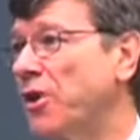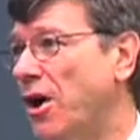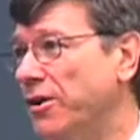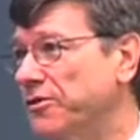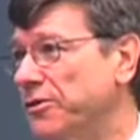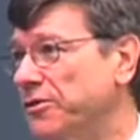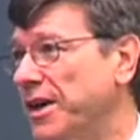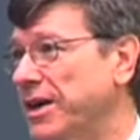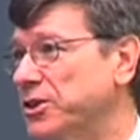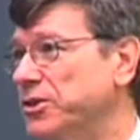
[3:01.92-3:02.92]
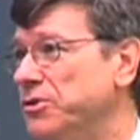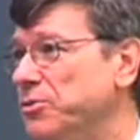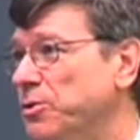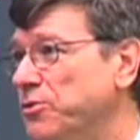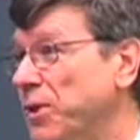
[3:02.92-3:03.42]
costless, actually,
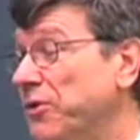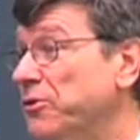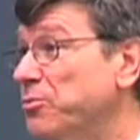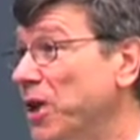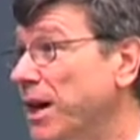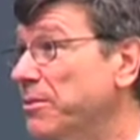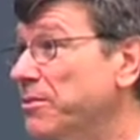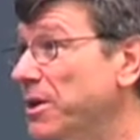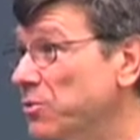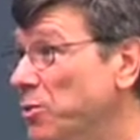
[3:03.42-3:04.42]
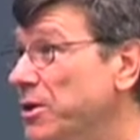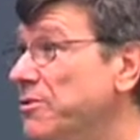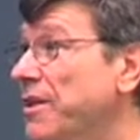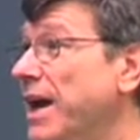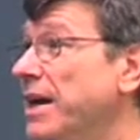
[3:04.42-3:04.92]
to address a problem that would
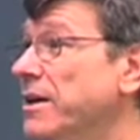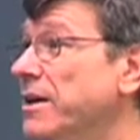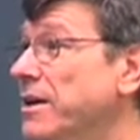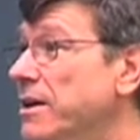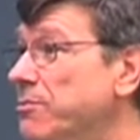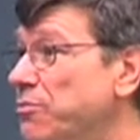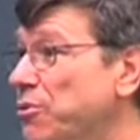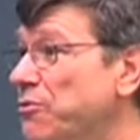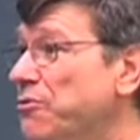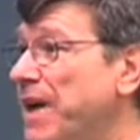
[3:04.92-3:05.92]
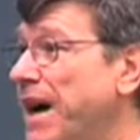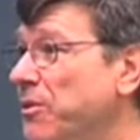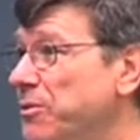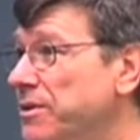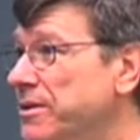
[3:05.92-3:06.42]
have had
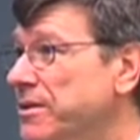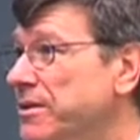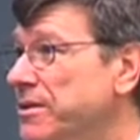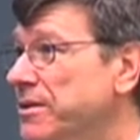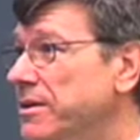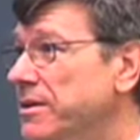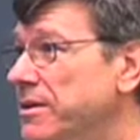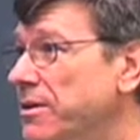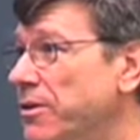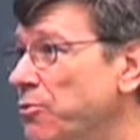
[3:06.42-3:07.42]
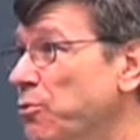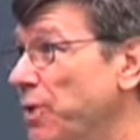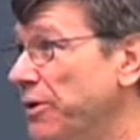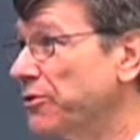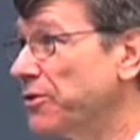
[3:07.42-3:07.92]
profound
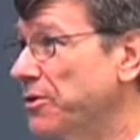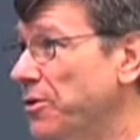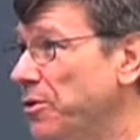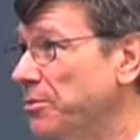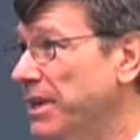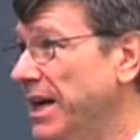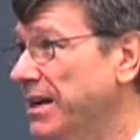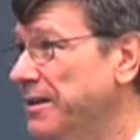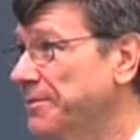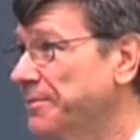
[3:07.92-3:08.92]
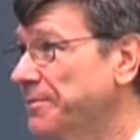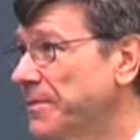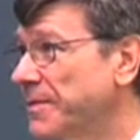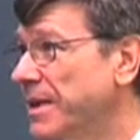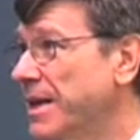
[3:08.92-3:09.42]
risk to the whole planet.
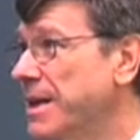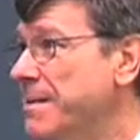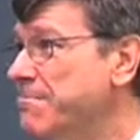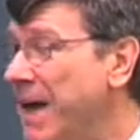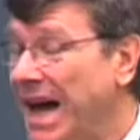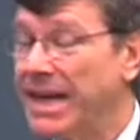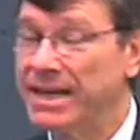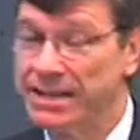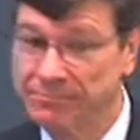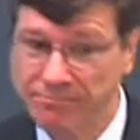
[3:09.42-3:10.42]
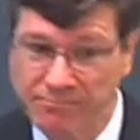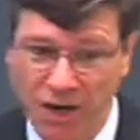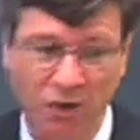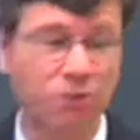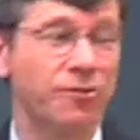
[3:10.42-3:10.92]
My
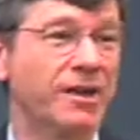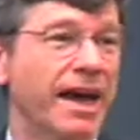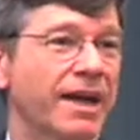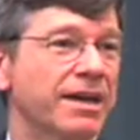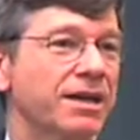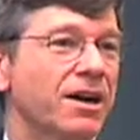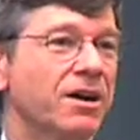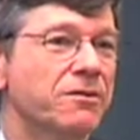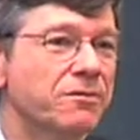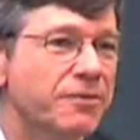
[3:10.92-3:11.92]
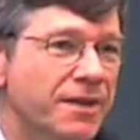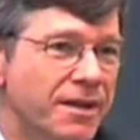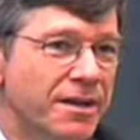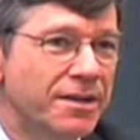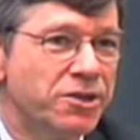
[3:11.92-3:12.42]
understanding of
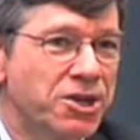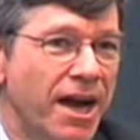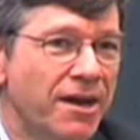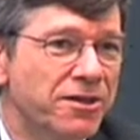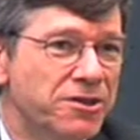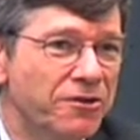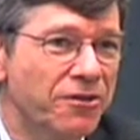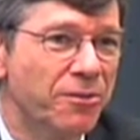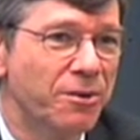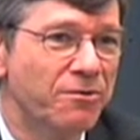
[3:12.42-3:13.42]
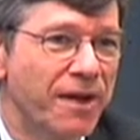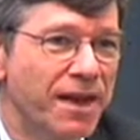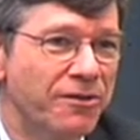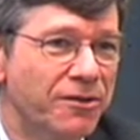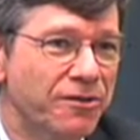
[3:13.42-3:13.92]
the challenges that we
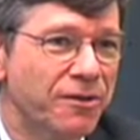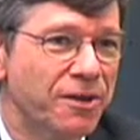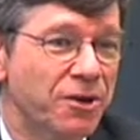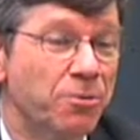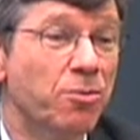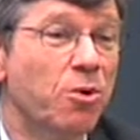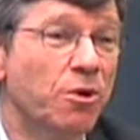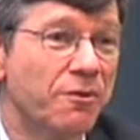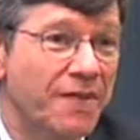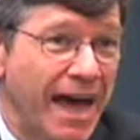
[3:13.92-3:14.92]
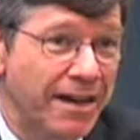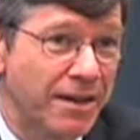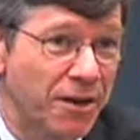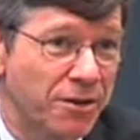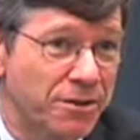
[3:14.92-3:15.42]
face is that they're more of that
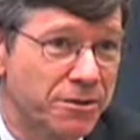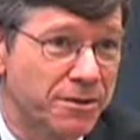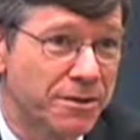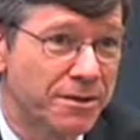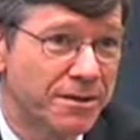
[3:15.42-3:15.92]
character